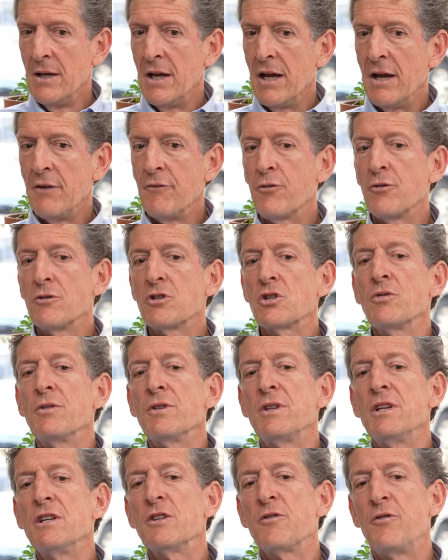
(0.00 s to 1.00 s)
And First
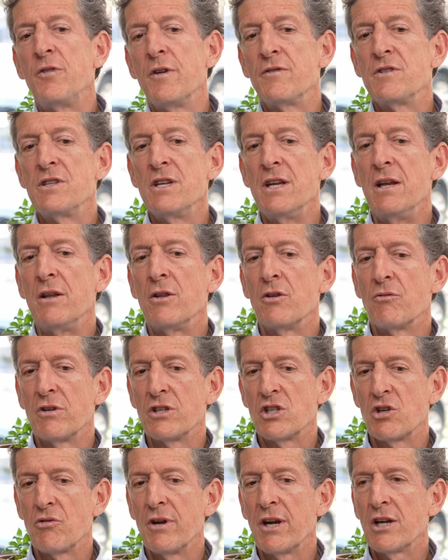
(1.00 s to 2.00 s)
Corinthians fifteen, the
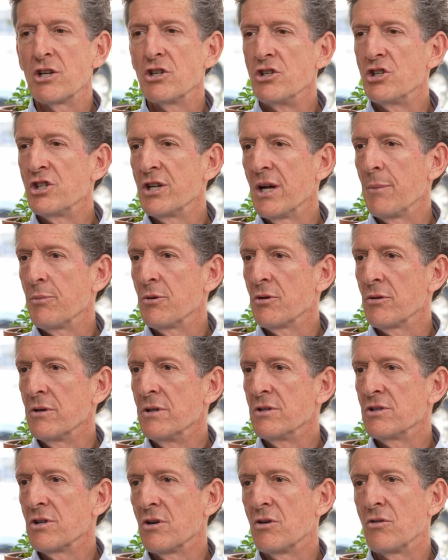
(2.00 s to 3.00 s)
resurrection chapter,
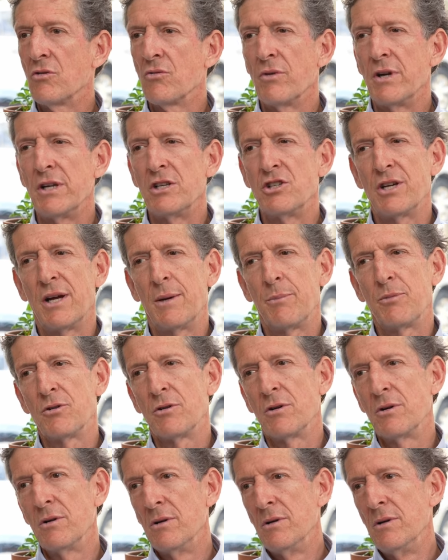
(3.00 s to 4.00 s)
is a great
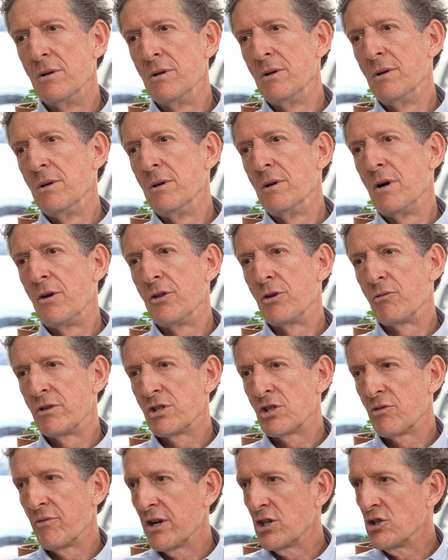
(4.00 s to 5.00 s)
chapter on the
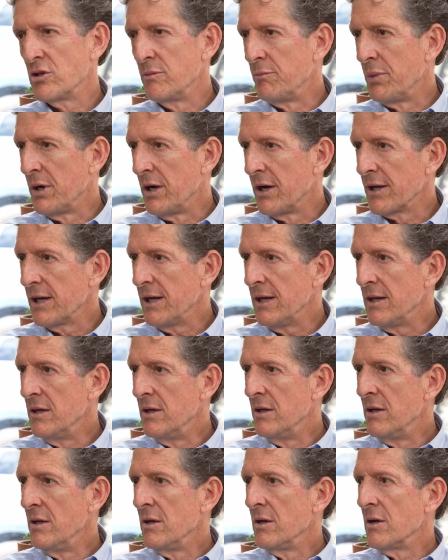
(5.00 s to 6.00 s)
resurrection body,
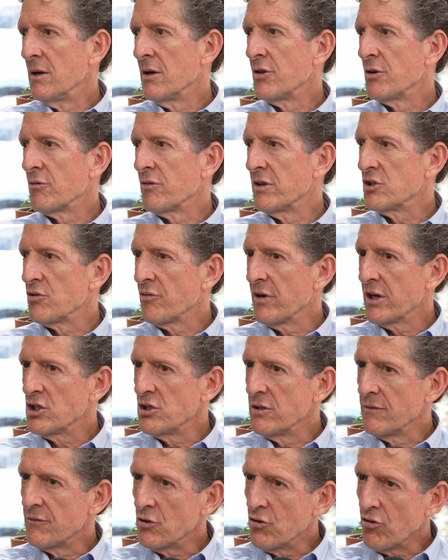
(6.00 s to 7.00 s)
on the
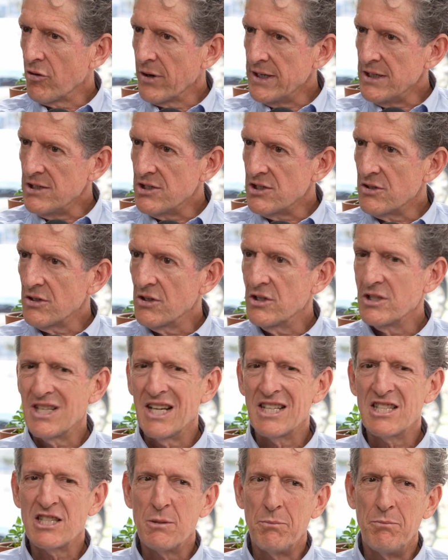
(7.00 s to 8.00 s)
resurrection of Christ, because
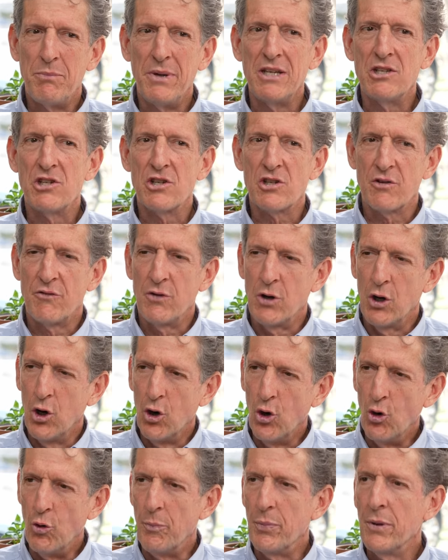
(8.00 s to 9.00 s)
that's the basis of
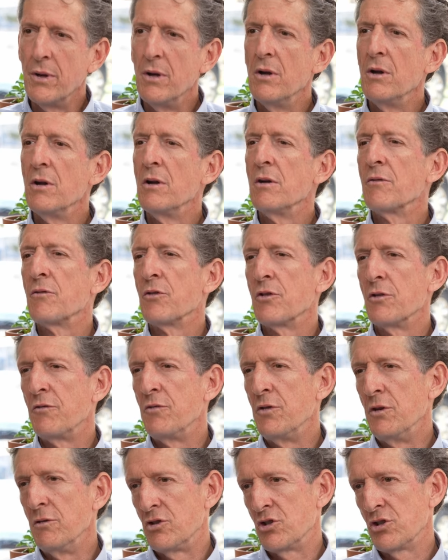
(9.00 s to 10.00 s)
hope for the
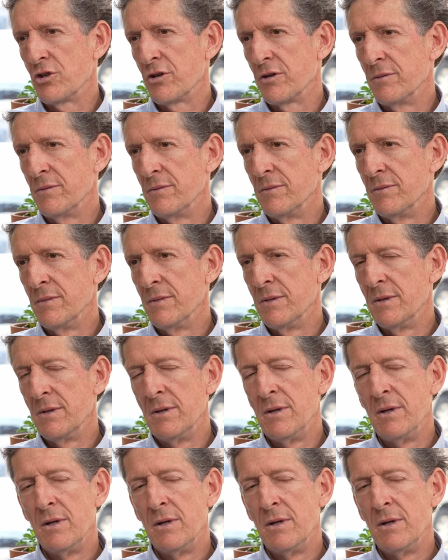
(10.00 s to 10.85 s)
future. Mm.